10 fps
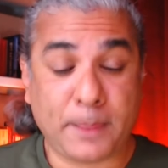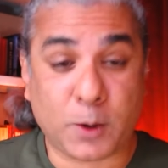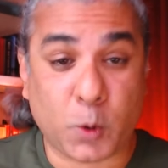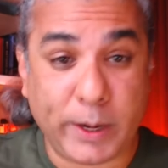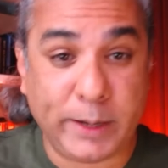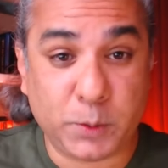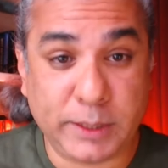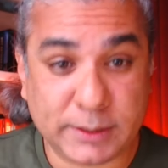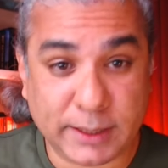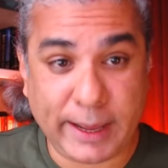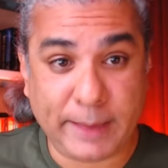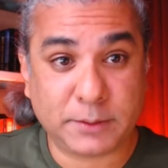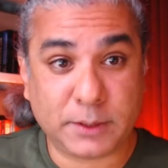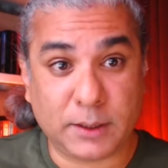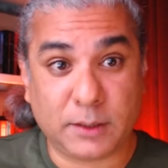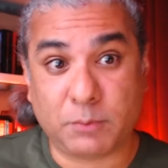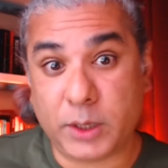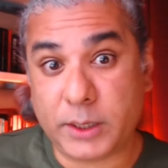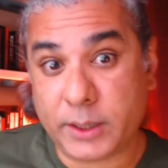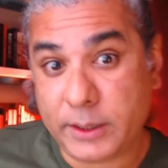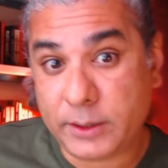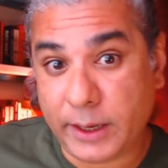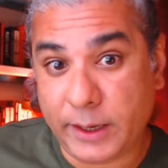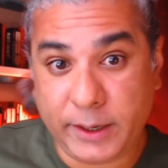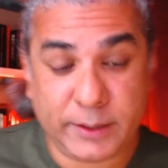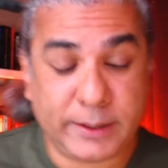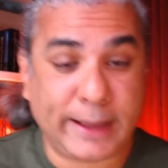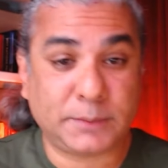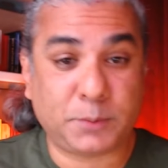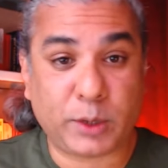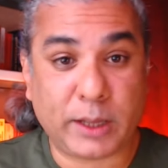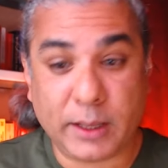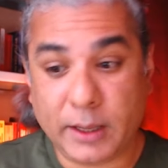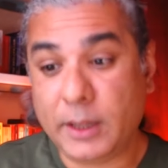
according to these claims, monitoring the Indian diaspora.